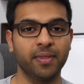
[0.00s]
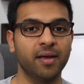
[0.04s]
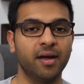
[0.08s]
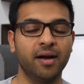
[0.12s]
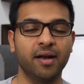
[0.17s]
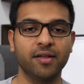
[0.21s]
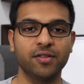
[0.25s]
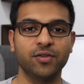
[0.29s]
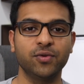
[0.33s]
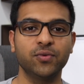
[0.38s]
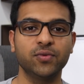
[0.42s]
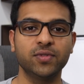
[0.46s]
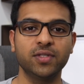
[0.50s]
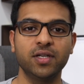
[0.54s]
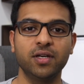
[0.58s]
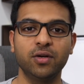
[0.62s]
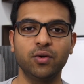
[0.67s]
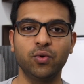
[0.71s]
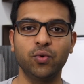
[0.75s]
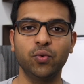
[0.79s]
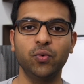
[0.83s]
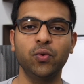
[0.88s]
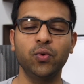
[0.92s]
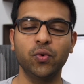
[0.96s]
It has used a
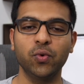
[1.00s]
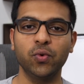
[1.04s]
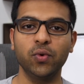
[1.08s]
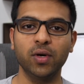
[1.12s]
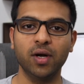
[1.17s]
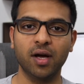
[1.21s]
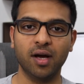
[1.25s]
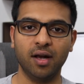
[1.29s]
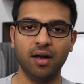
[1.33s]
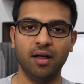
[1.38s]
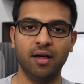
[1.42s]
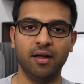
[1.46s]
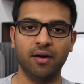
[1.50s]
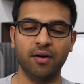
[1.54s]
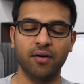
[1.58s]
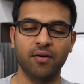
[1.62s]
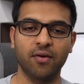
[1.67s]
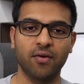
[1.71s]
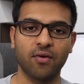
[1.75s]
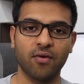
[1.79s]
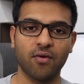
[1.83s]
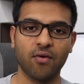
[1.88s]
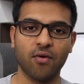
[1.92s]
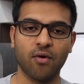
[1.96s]
two-tone color
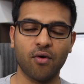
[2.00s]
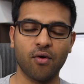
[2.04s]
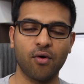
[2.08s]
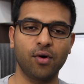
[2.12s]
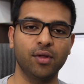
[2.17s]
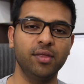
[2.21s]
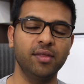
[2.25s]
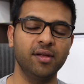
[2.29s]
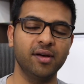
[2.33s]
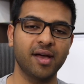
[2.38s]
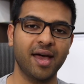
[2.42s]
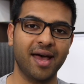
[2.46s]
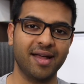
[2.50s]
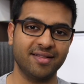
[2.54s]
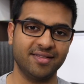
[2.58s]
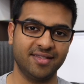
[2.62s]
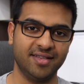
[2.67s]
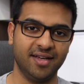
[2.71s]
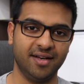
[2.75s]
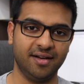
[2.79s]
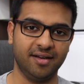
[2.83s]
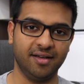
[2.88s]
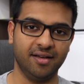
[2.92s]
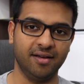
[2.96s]
on the
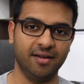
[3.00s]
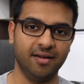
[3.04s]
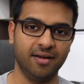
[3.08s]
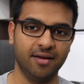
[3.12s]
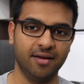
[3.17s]
handset.